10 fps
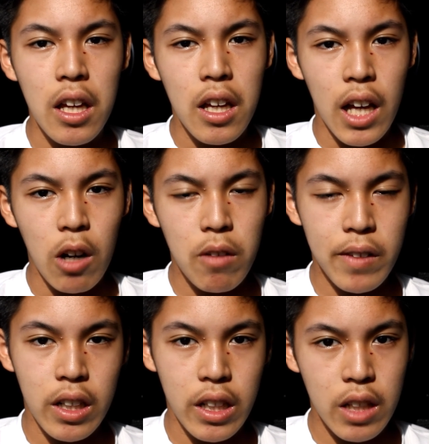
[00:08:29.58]

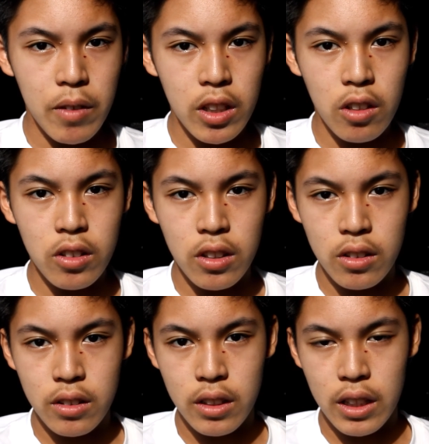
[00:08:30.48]
However, even though
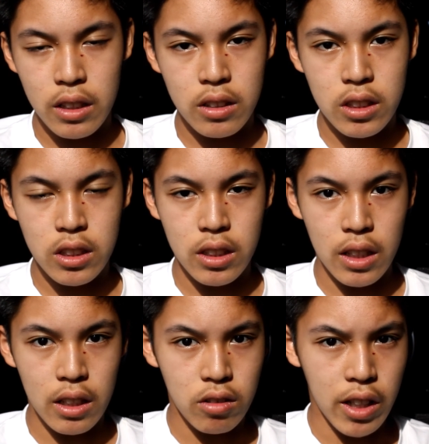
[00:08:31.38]

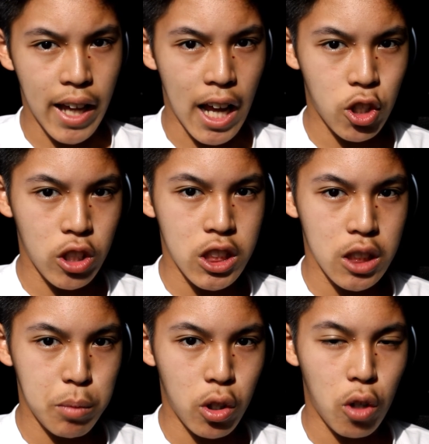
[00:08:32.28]
it's running Android
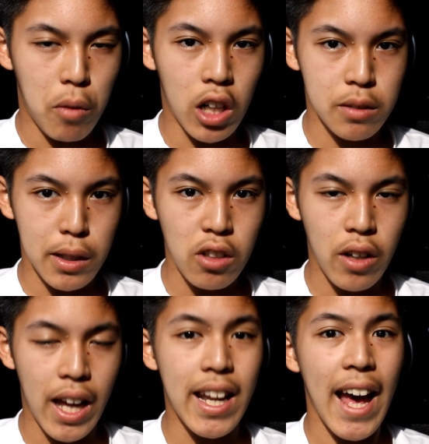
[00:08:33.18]
6.0
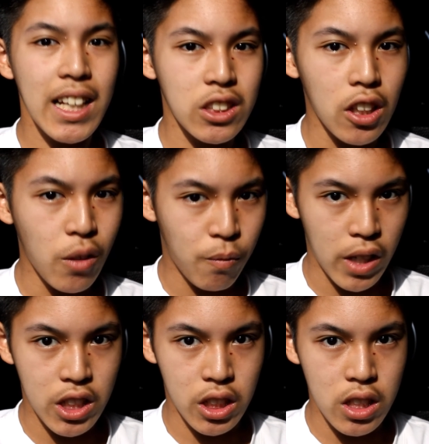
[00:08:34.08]
Marshmallow and has all the
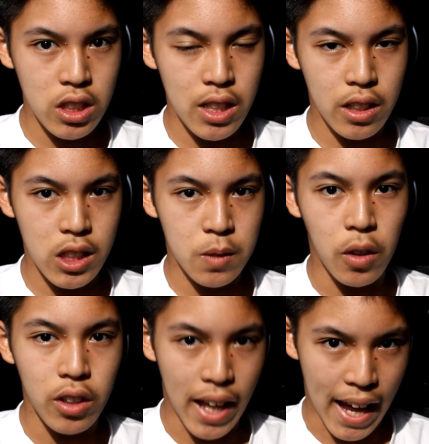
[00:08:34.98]
features that this
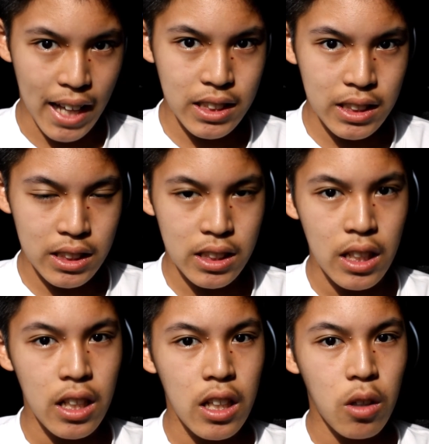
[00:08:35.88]
phone has
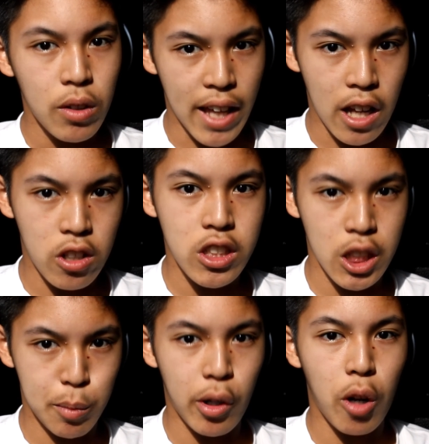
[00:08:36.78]
with Android
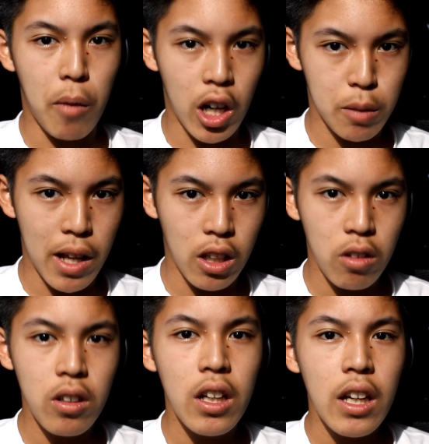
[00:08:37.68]
6.0
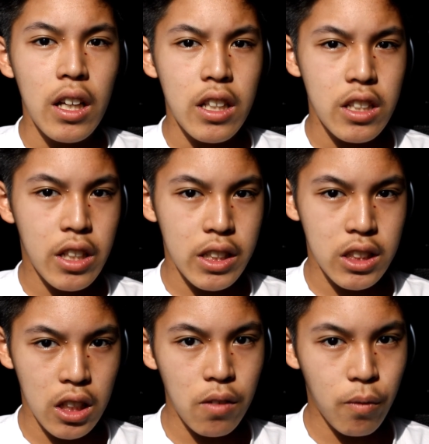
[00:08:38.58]
Marshmallow, you can
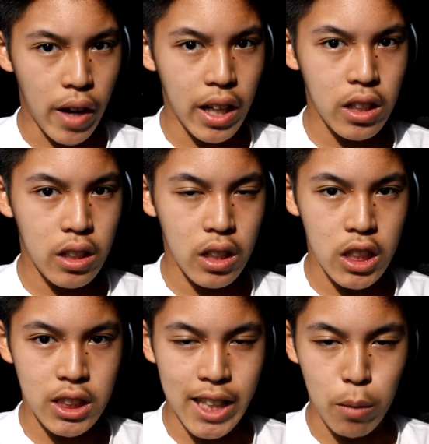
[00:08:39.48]
still find
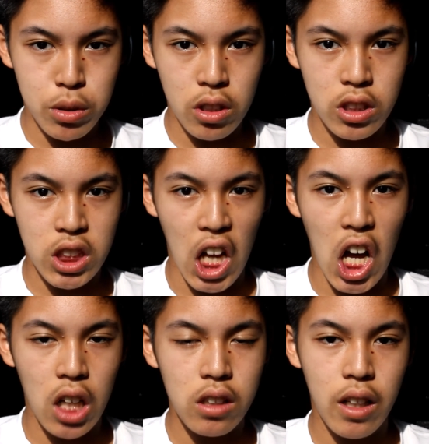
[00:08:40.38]
Samsung's
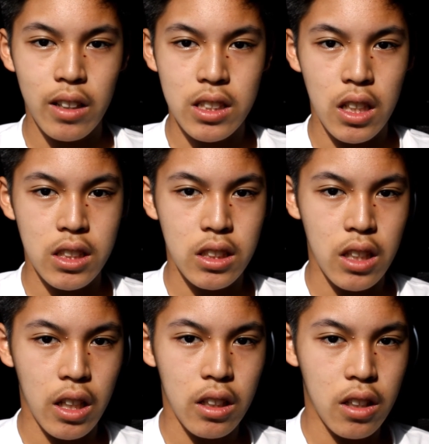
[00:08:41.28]
ugly and
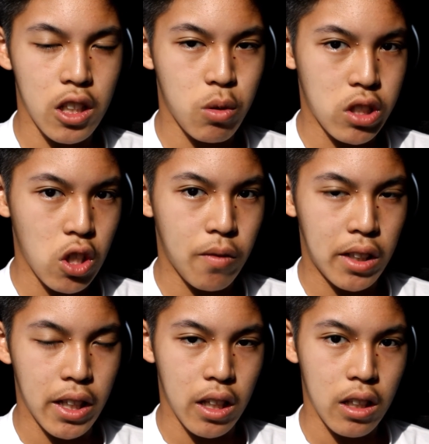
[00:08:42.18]
disgusting TouchWiz
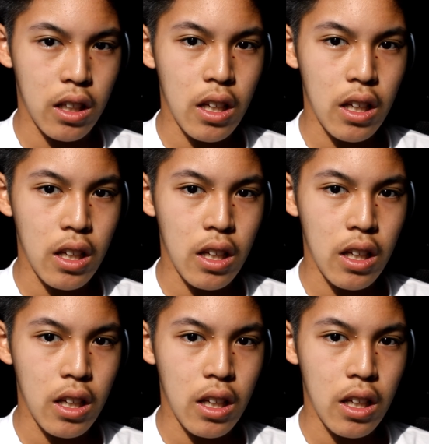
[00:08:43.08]
overlay.